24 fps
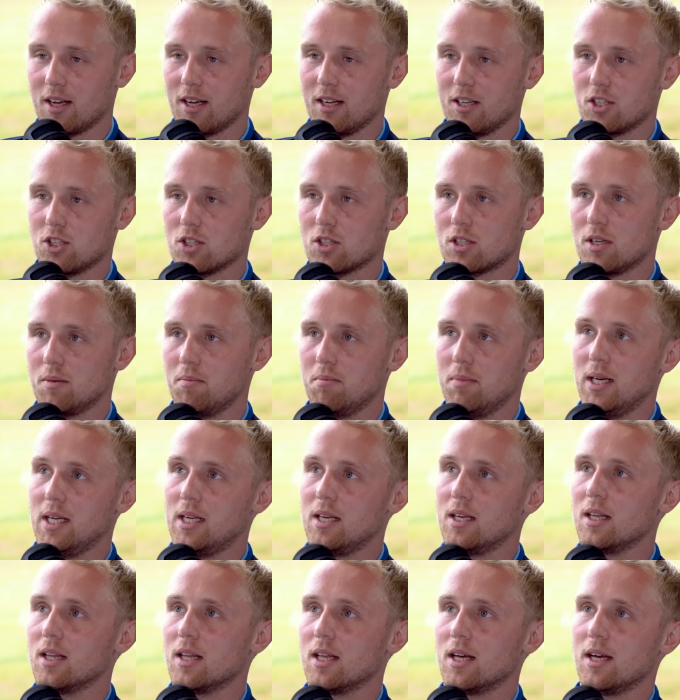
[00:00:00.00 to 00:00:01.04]
it just
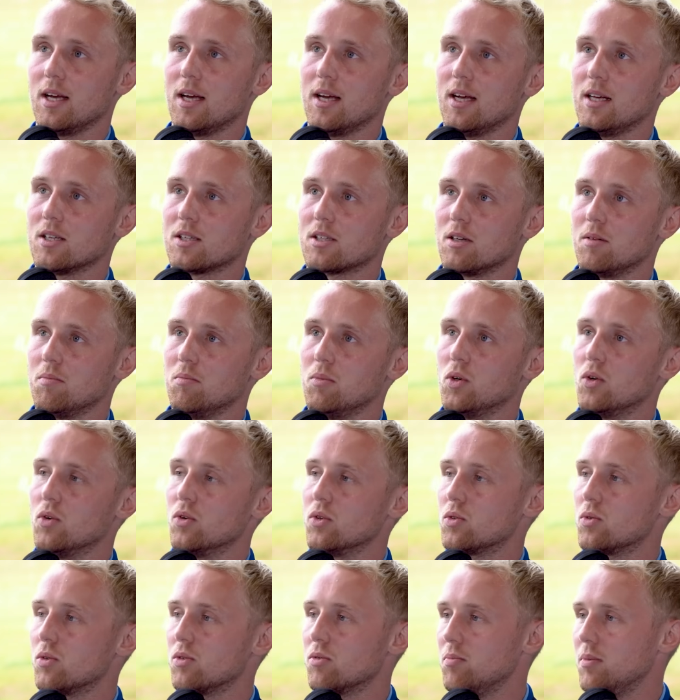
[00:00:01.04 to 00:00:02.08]
immediately hit some
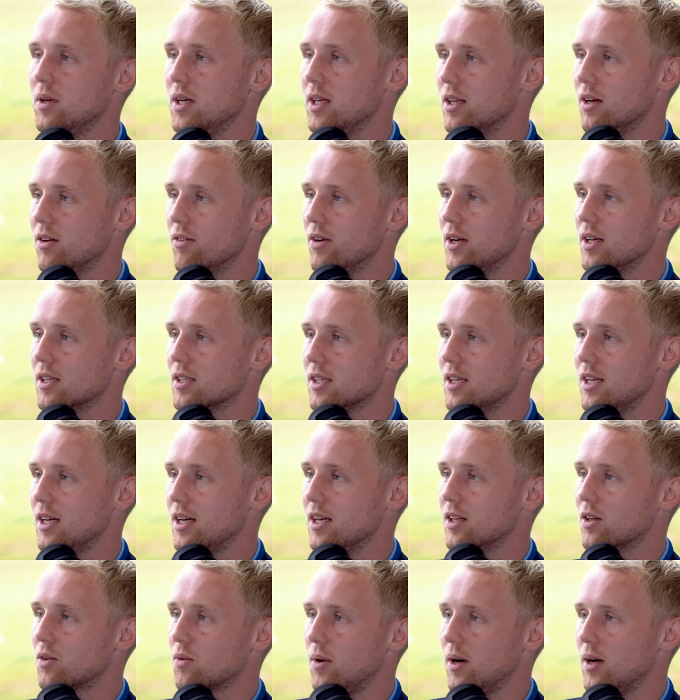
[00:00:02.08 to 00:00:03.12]
notes with me that
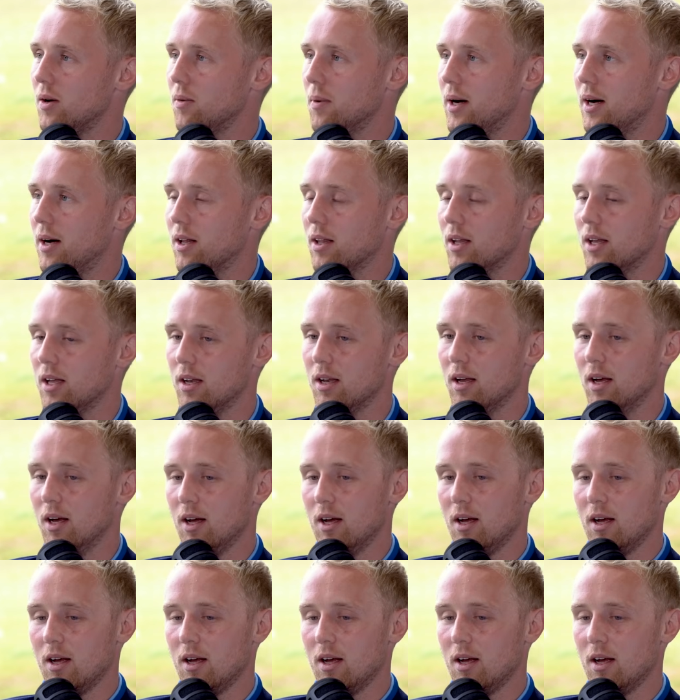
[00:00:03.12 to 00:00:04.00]
resonated quite well, and